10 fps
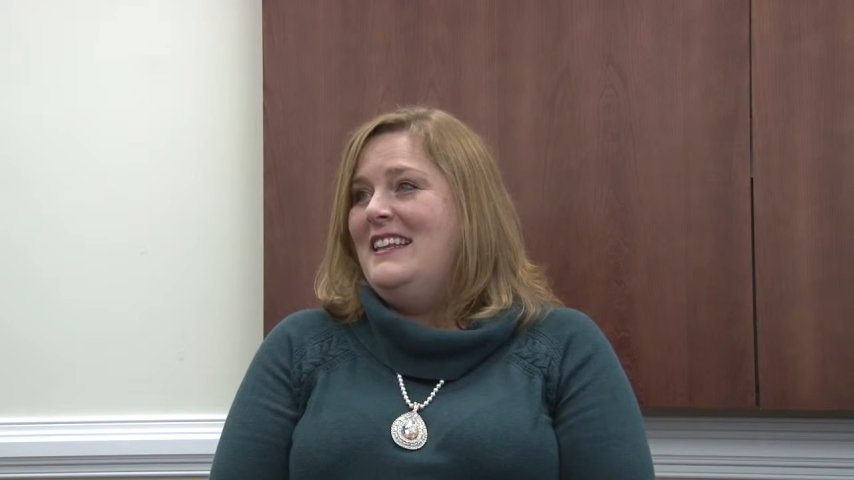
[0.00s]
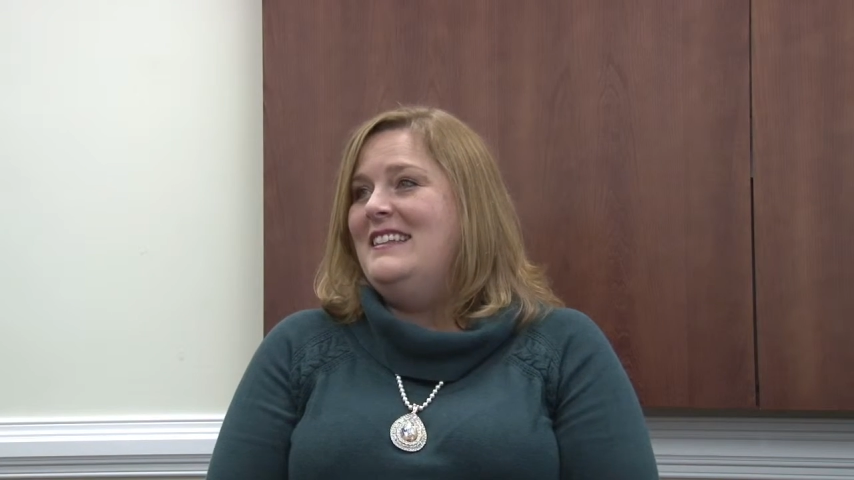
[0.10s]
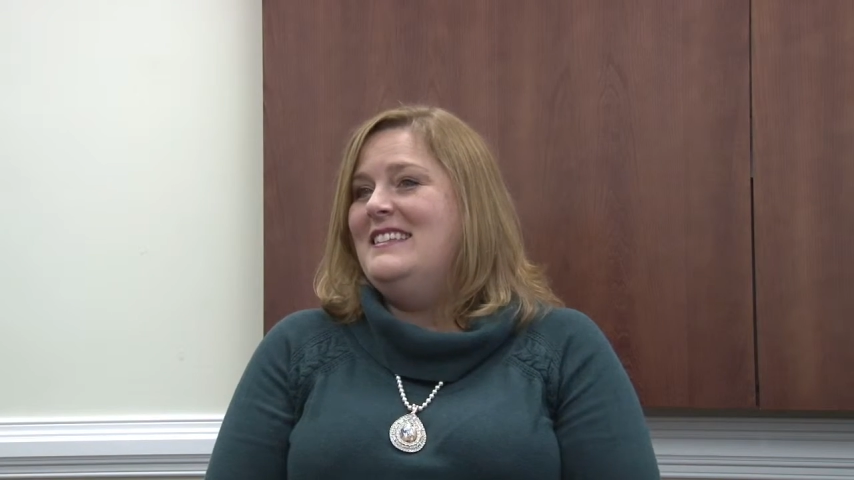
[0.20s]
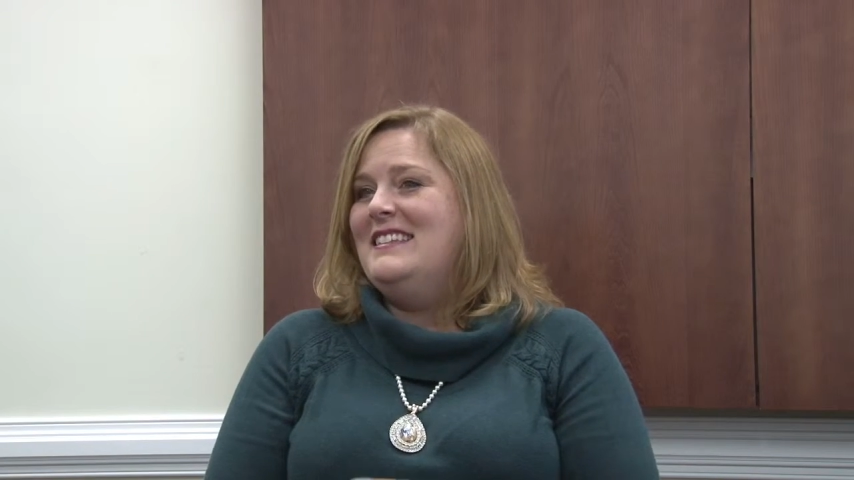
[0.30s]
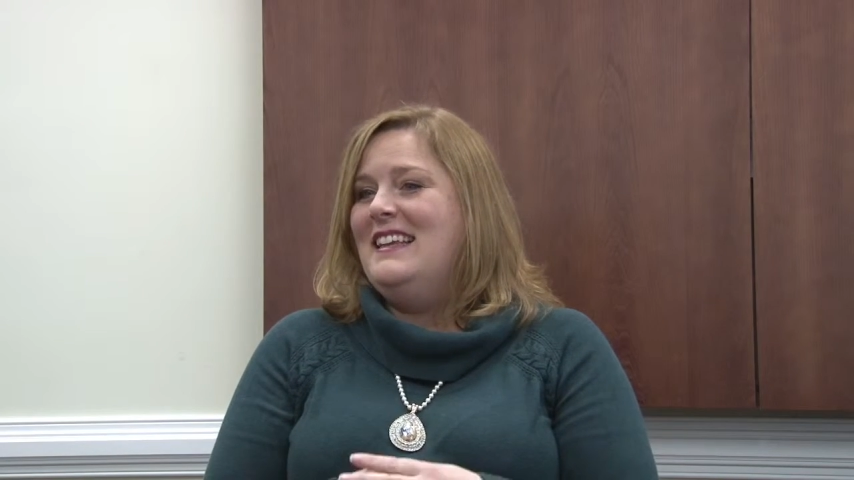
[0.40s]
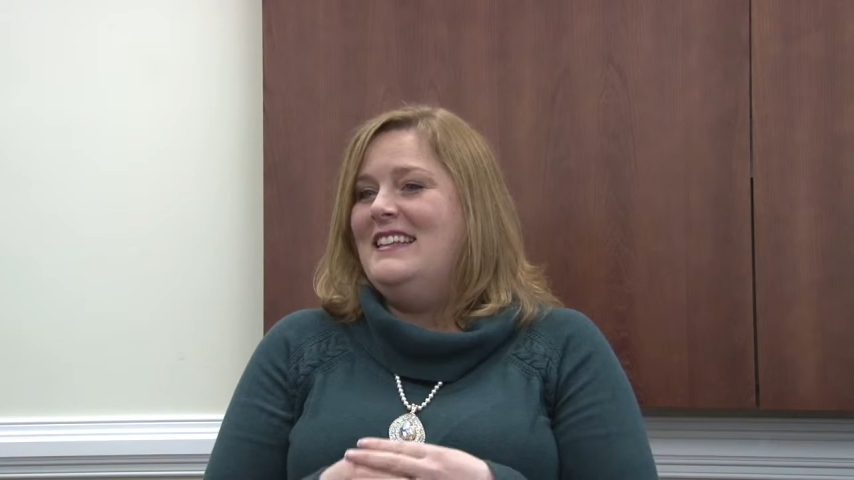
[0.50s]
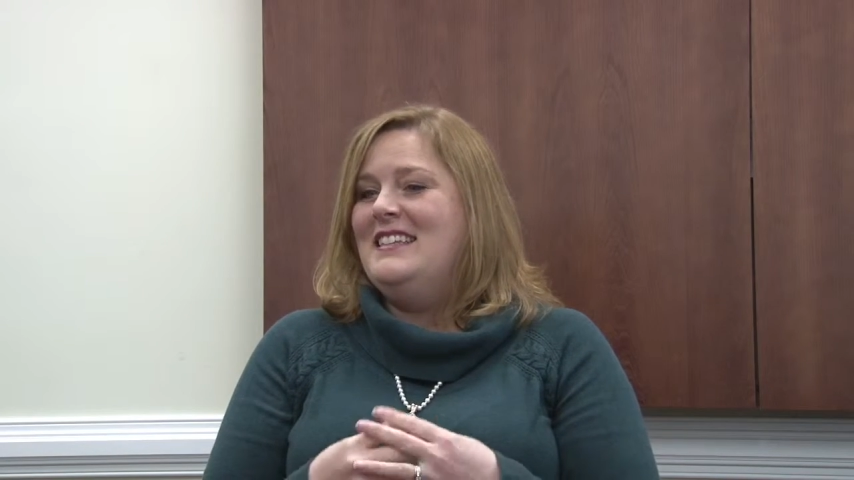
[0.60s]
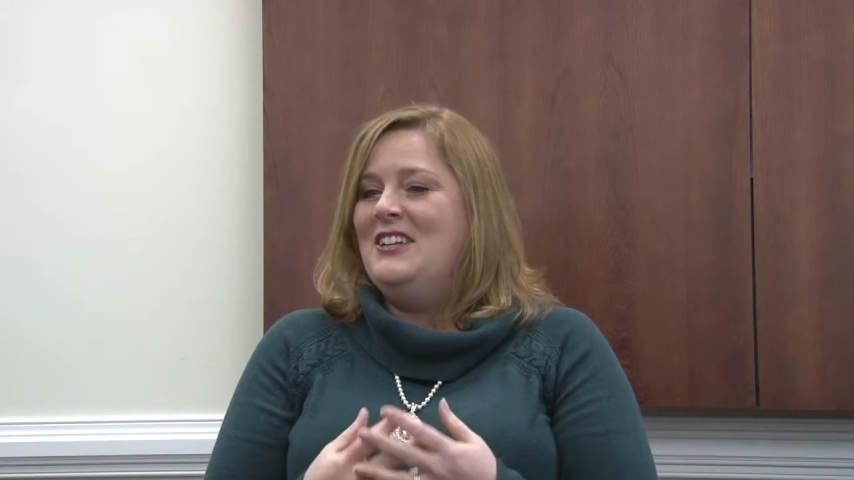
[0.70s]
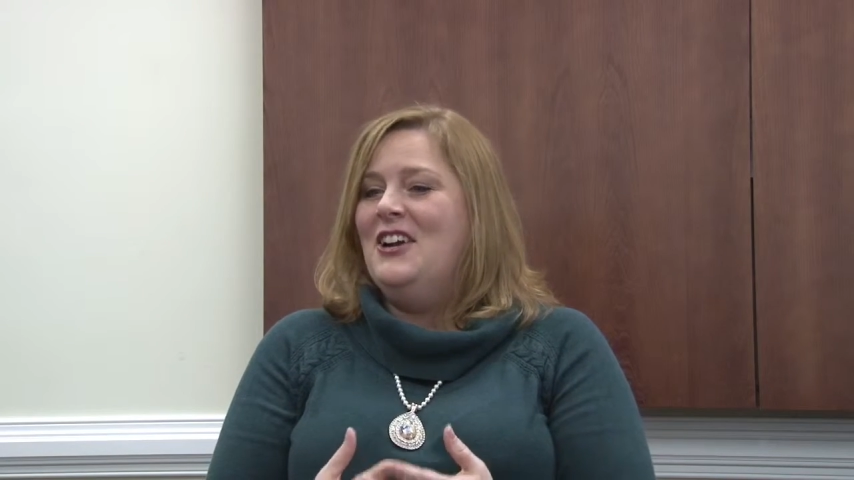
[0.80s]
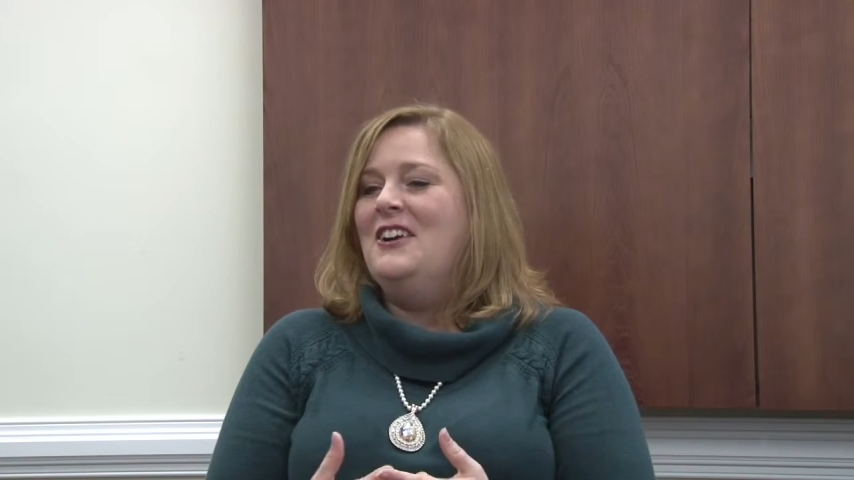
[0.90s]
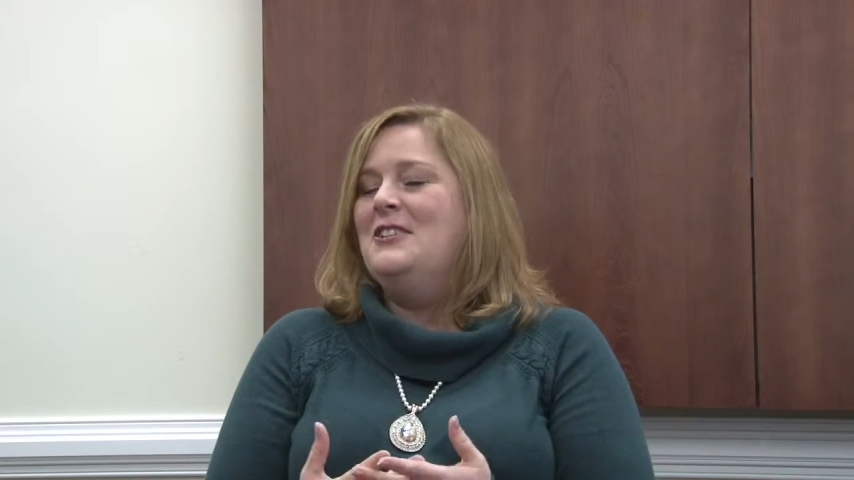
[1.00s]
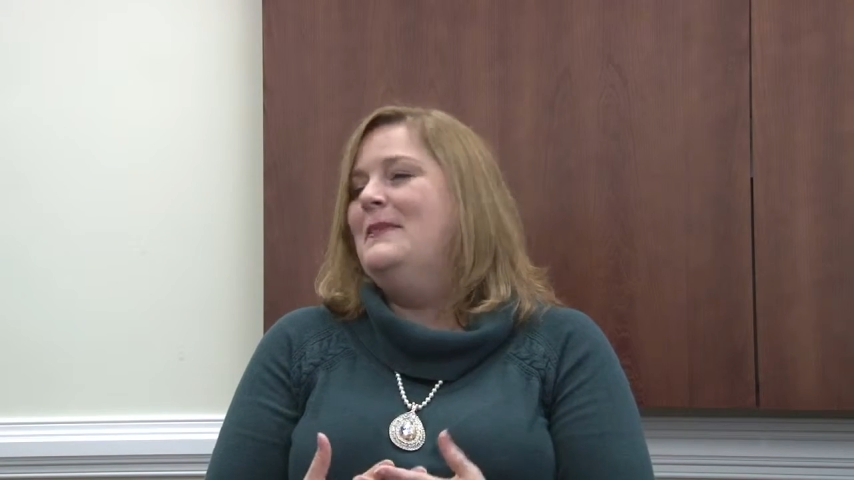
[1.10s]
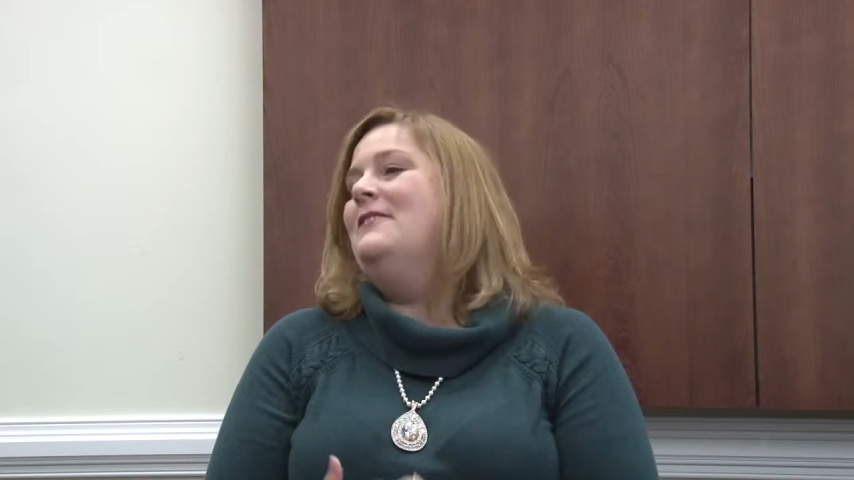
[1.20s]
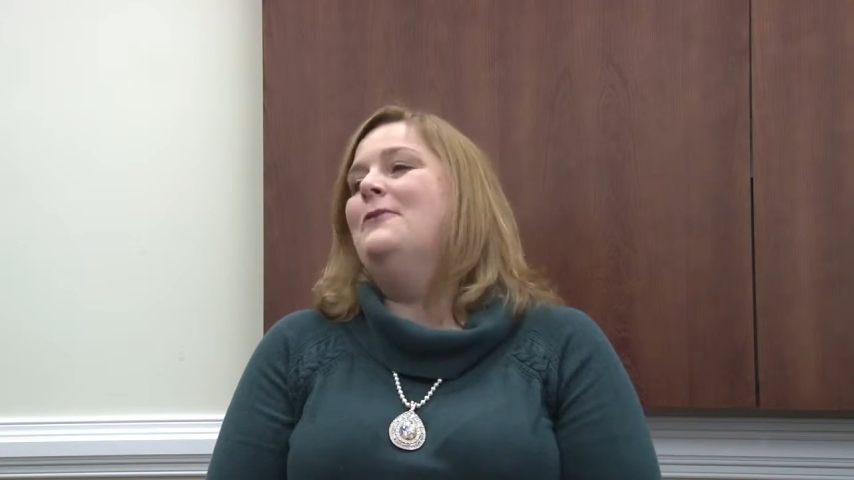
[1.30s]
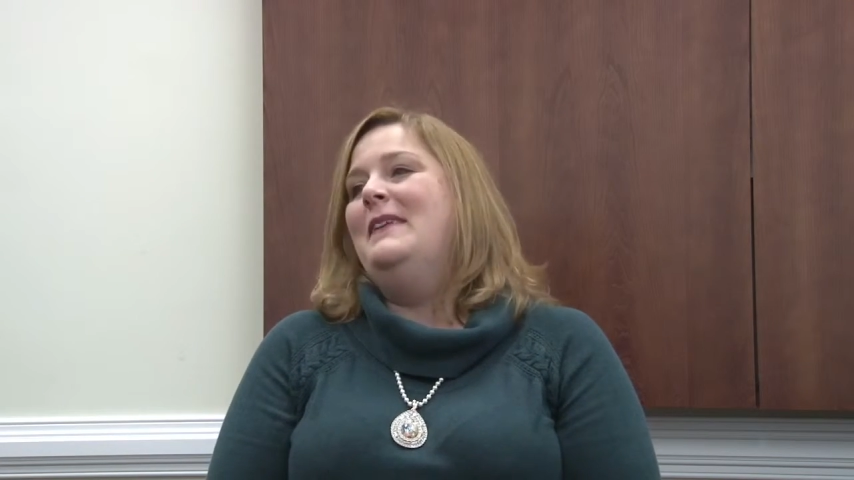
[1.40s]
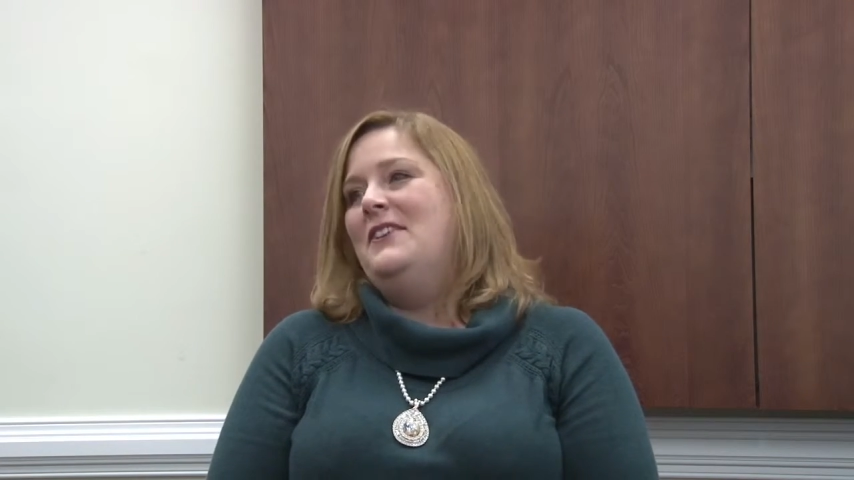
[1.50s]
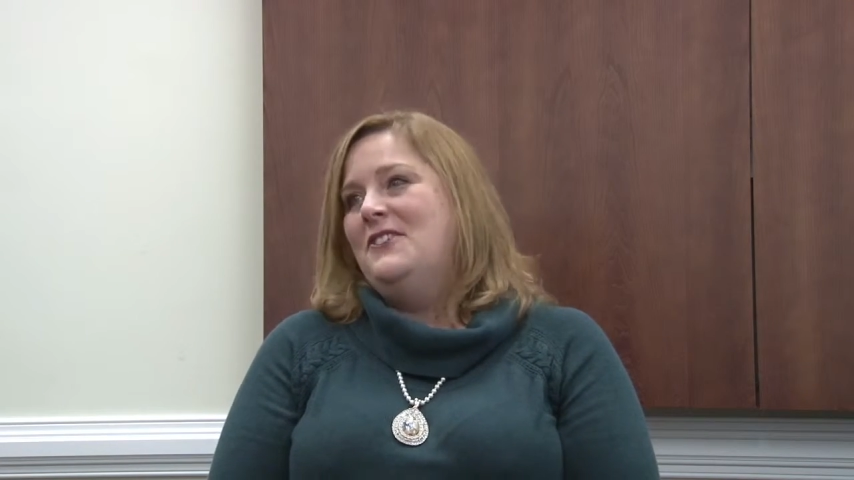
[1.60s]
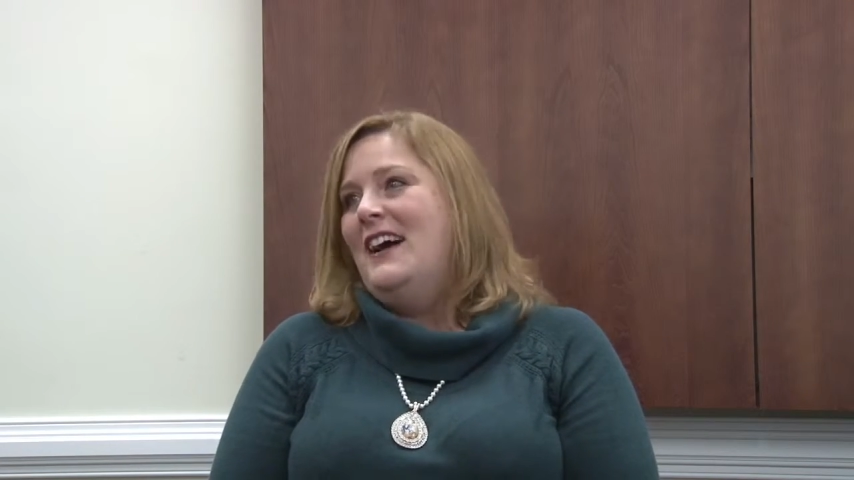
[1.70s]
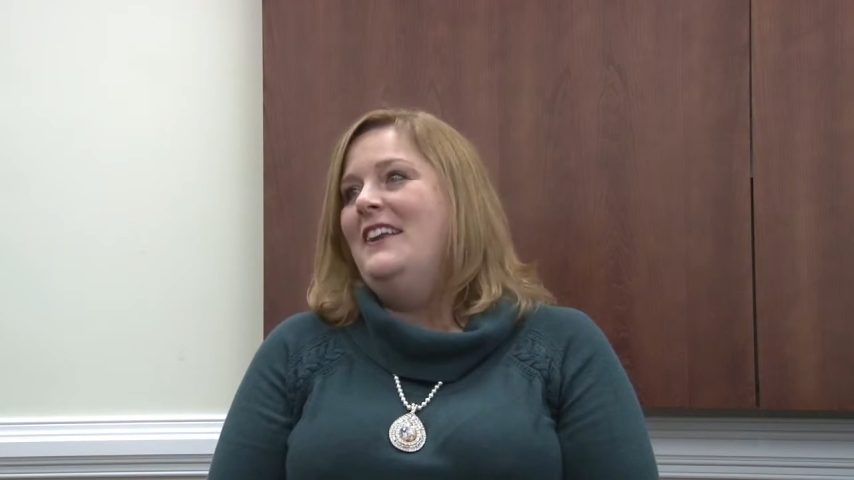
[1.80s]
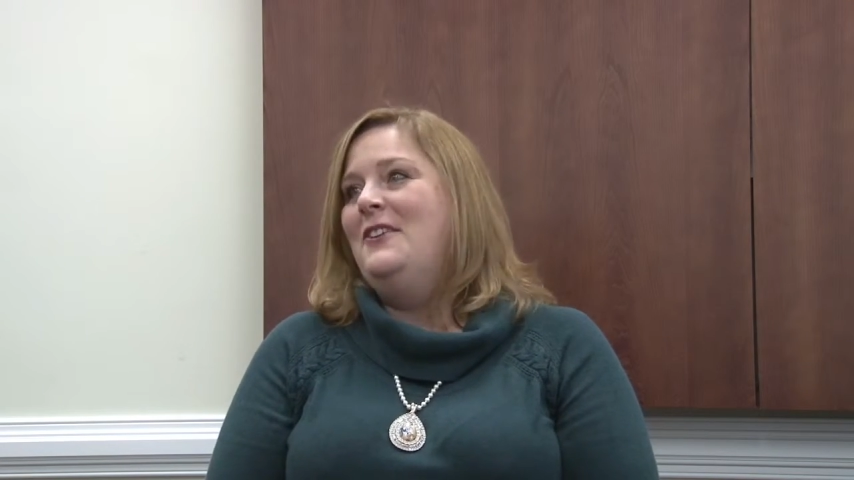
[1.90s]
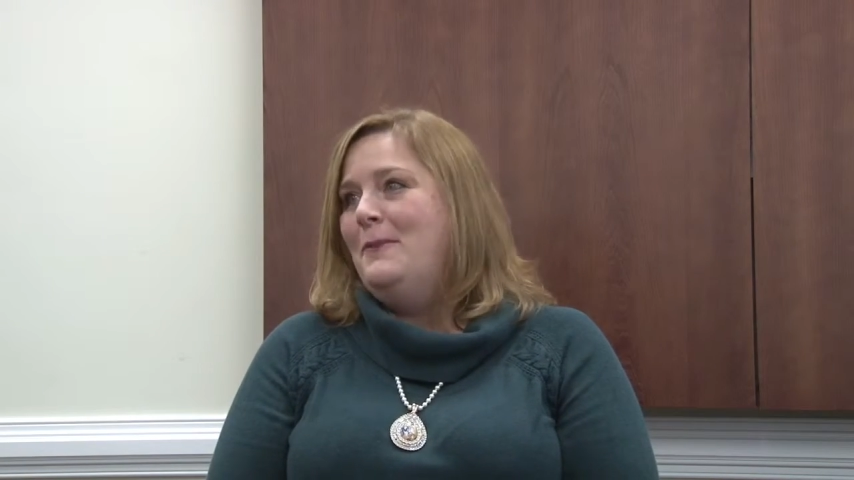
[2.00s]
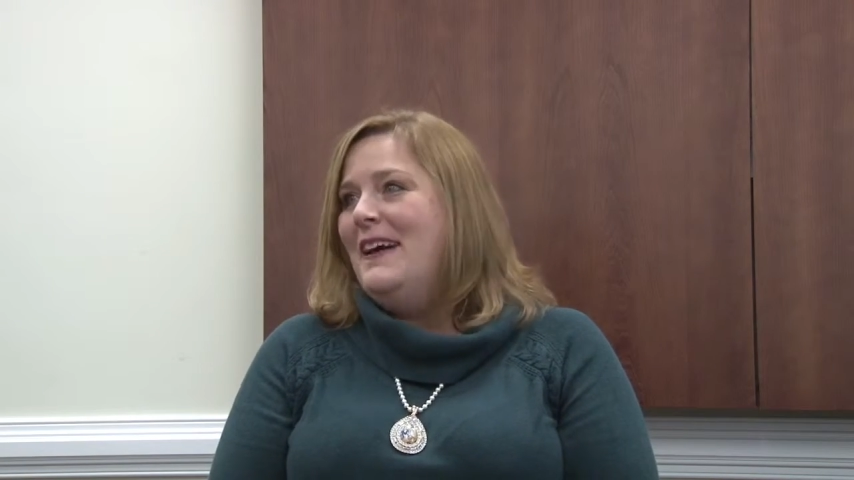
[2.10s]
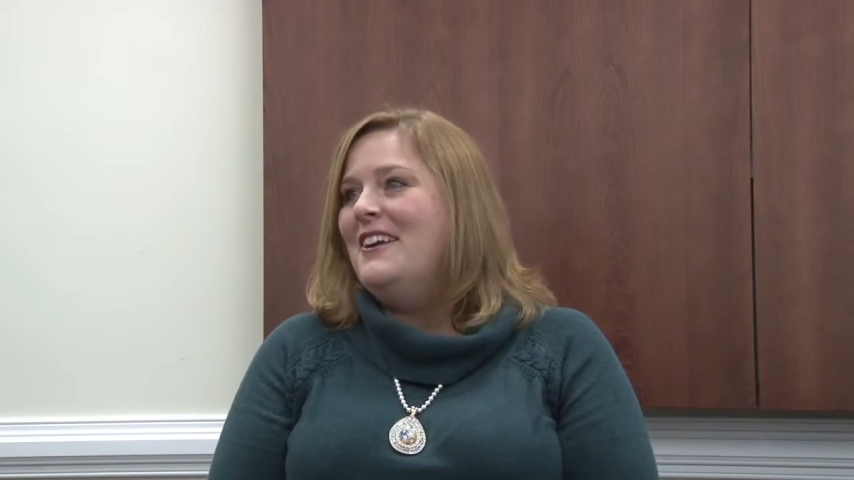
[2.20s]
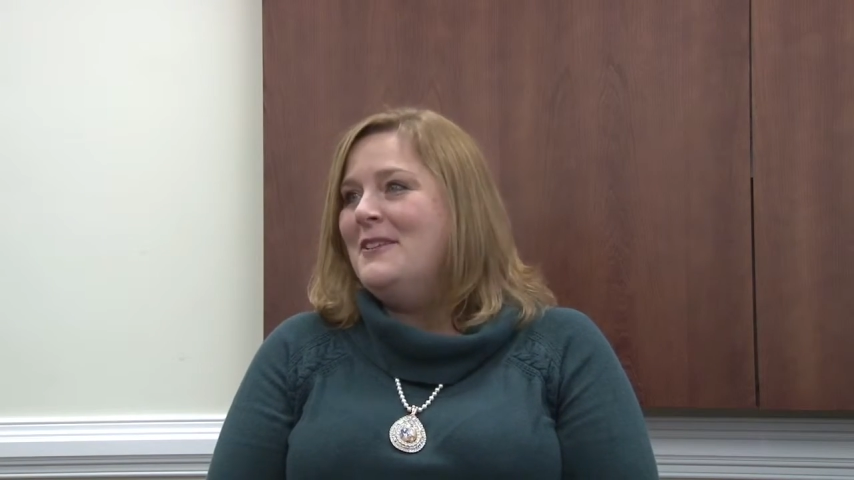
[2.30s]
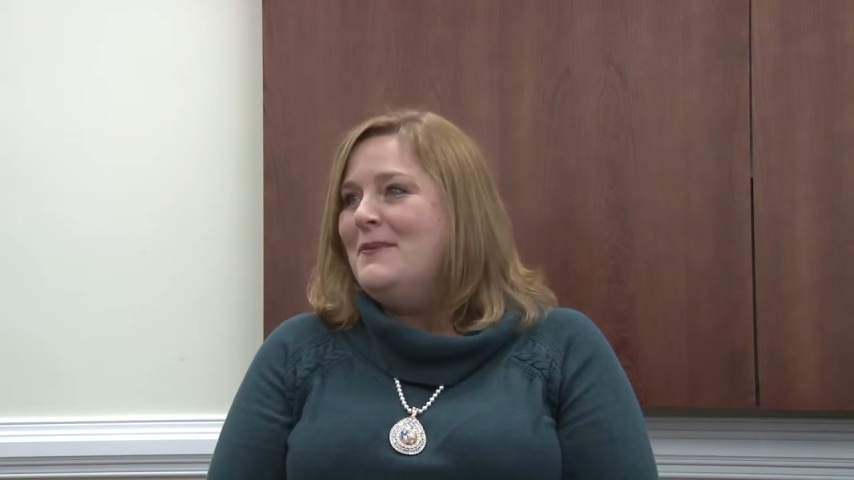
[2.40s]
it's encouragement for me to try to do better